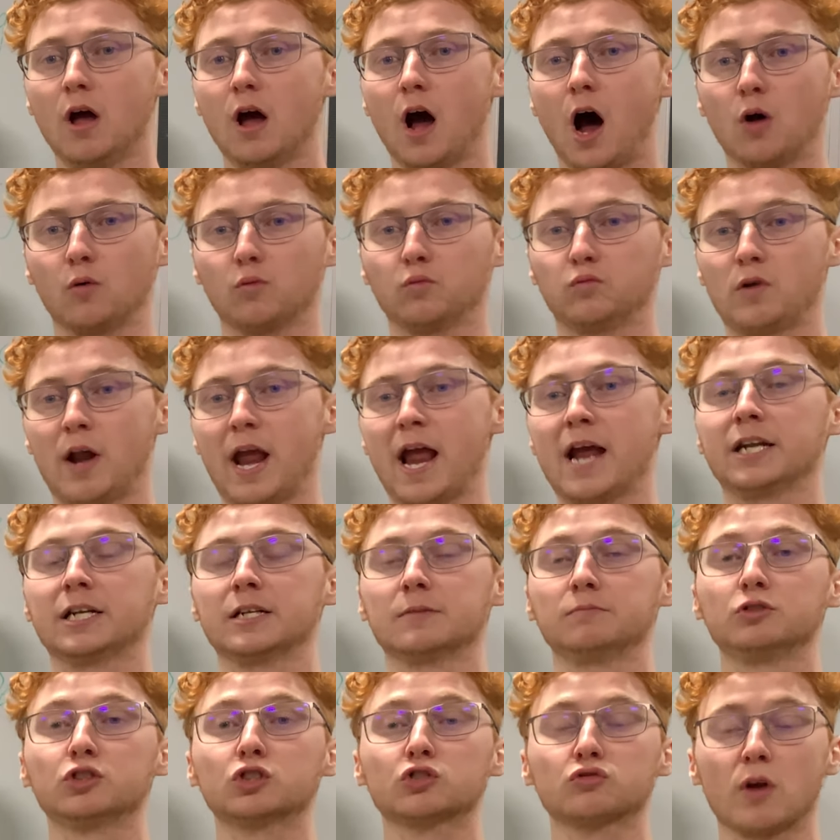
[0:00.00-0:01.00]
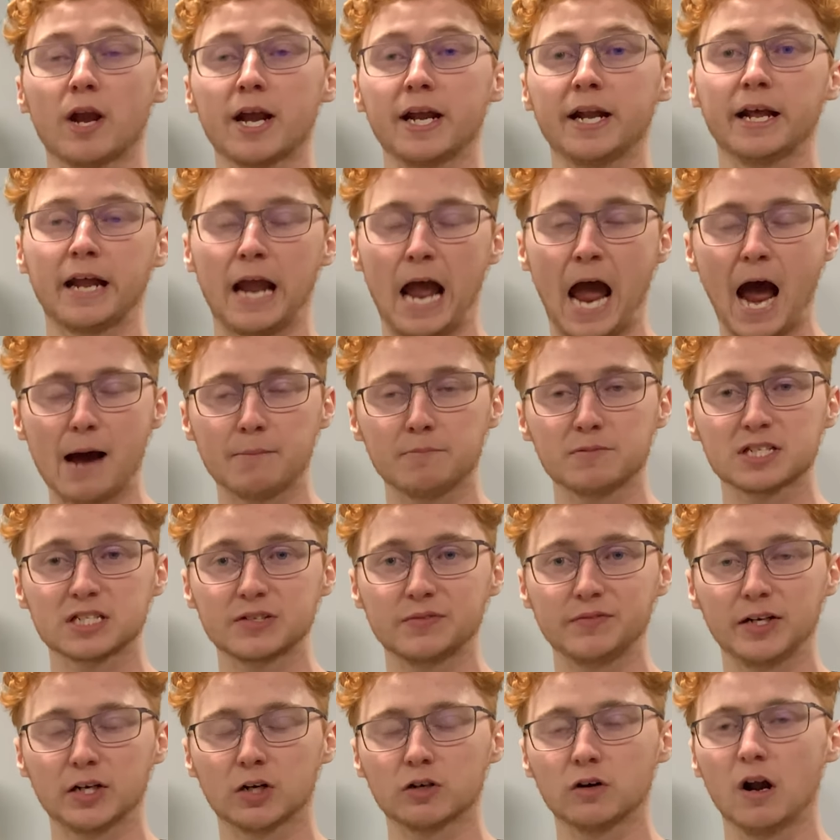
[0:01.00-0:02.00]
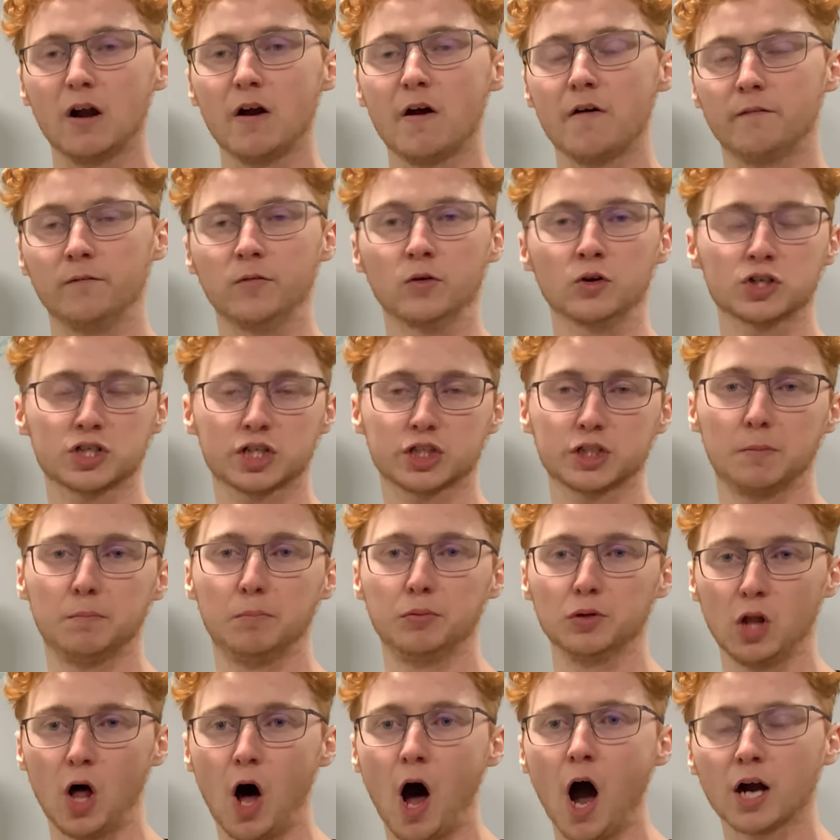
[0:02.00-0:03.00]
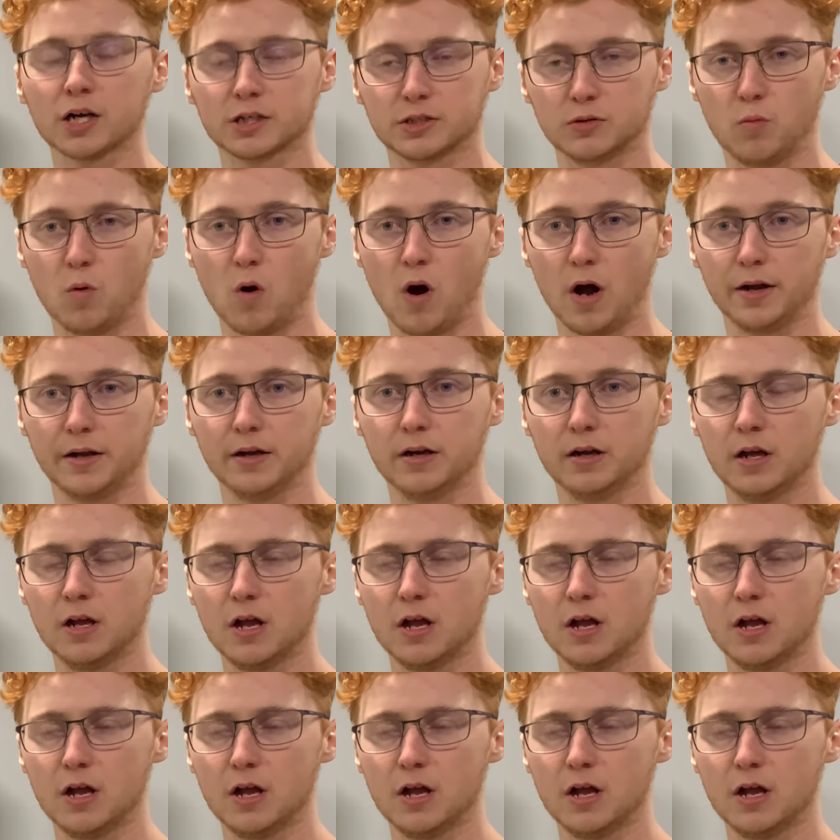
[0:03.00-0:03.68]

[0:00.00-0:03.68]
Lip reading: a random training atmosphere versus a blocked one.